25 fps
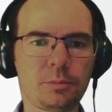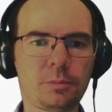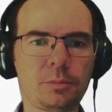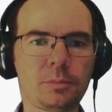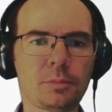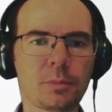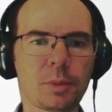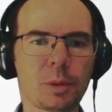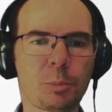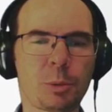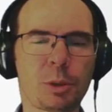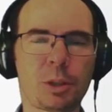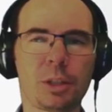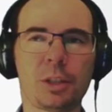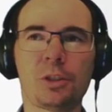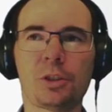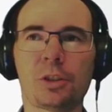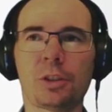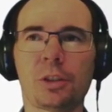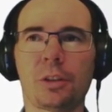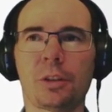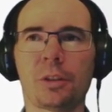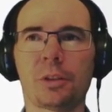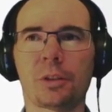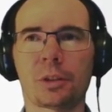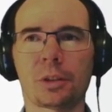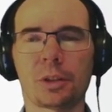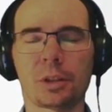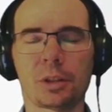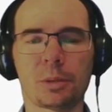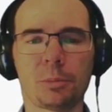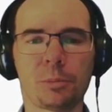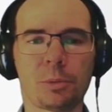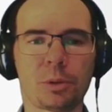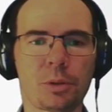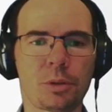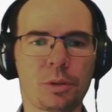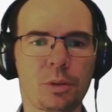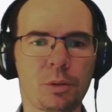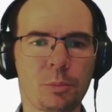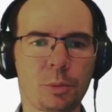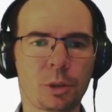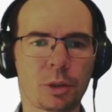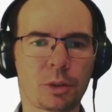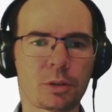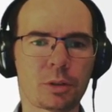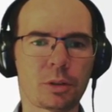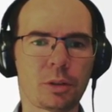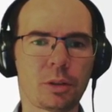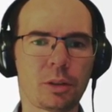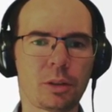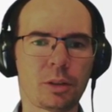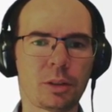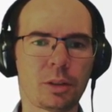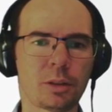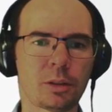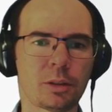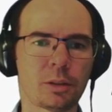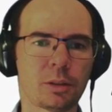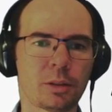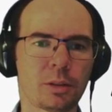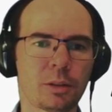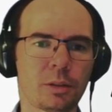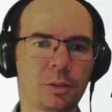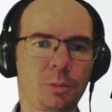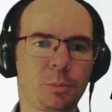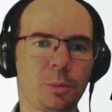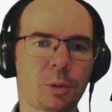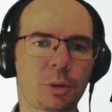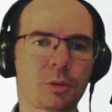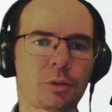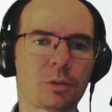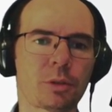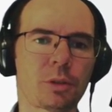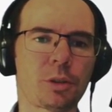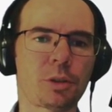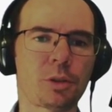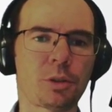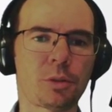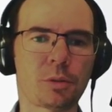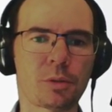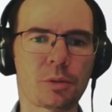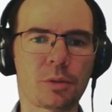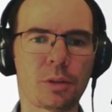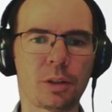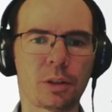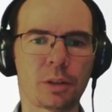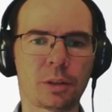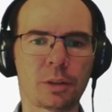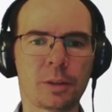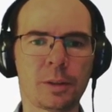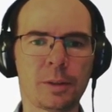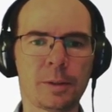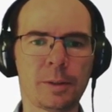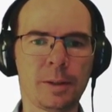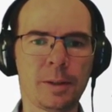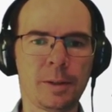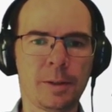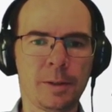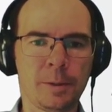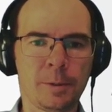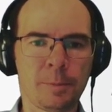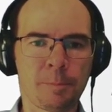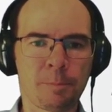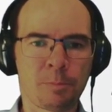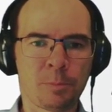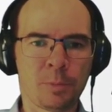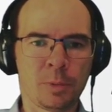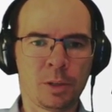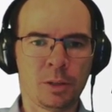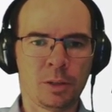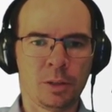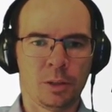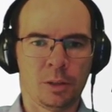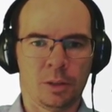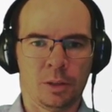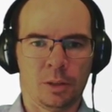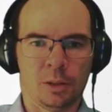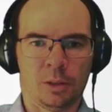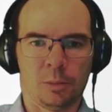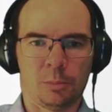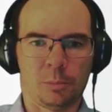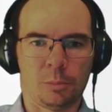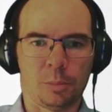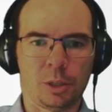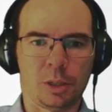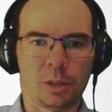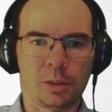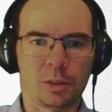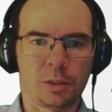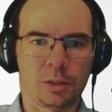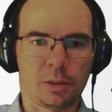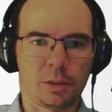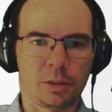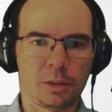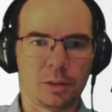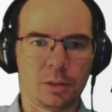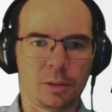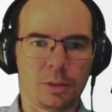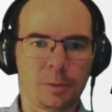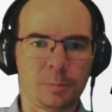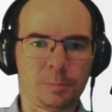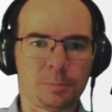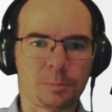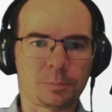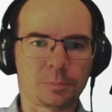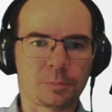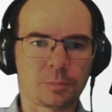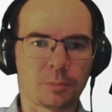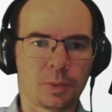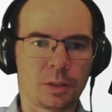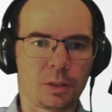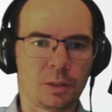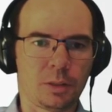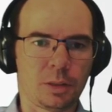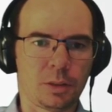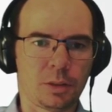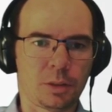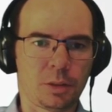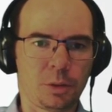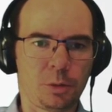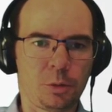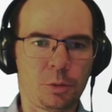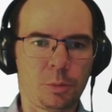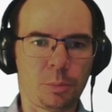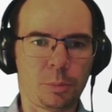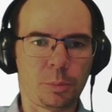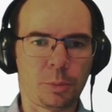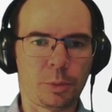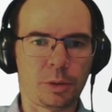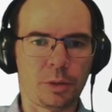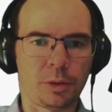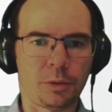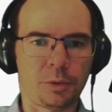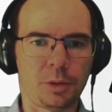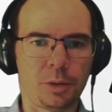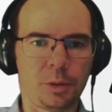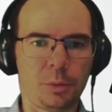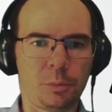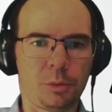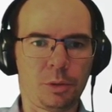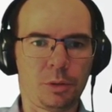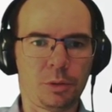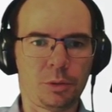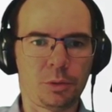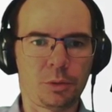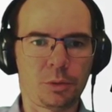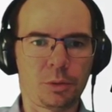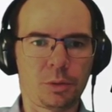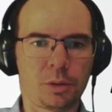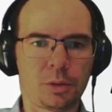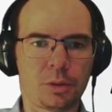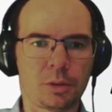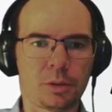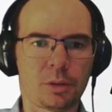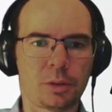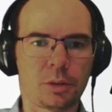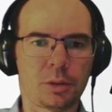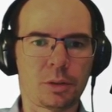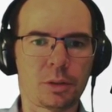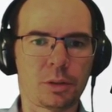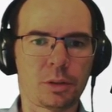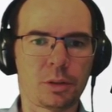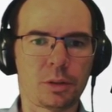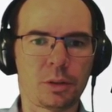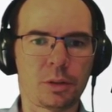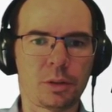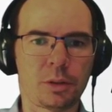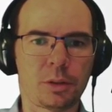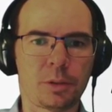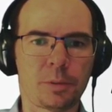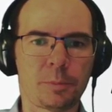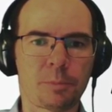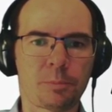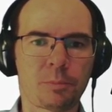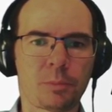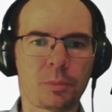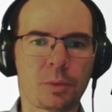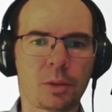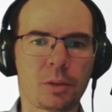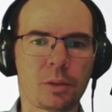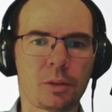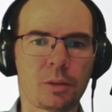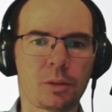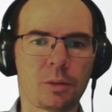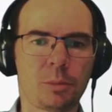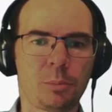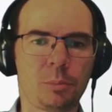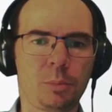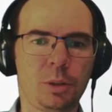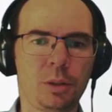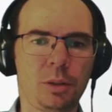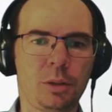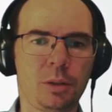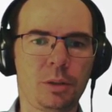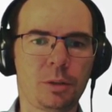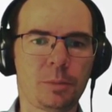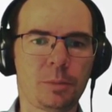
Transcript: potentially there are some numerical issues there, but let's hope they will not be